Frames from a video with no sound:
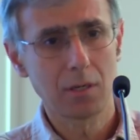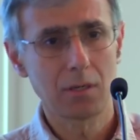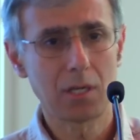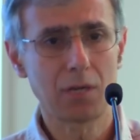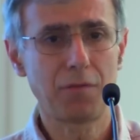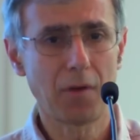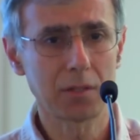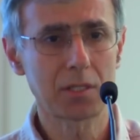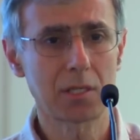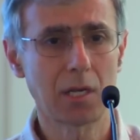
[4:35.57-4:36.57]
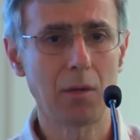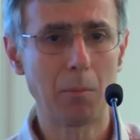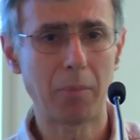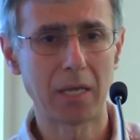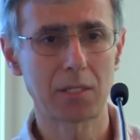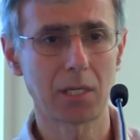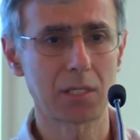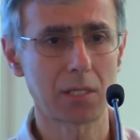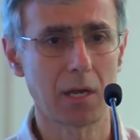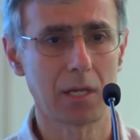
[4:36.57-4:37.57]
the advancing basic
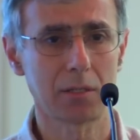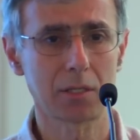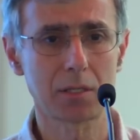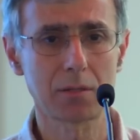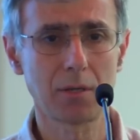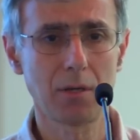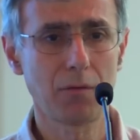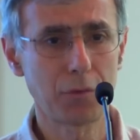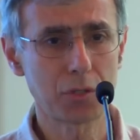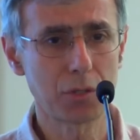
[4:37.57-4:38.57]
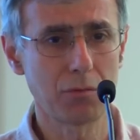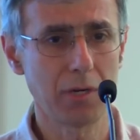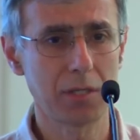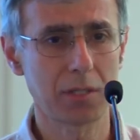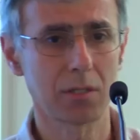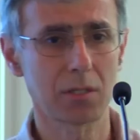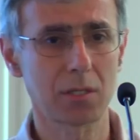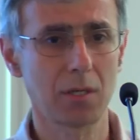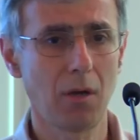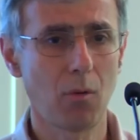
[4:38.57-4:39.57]
science for two reasons.